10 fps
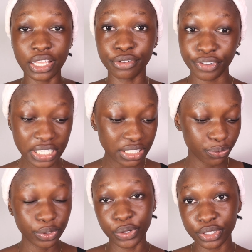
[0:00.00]
The first thing
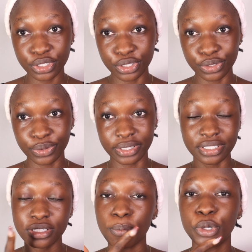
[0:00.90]
we're going to do
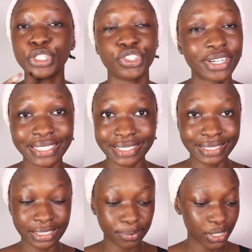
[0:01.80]
is moisturize this
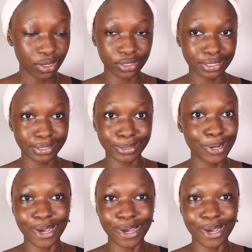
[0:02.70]
lips because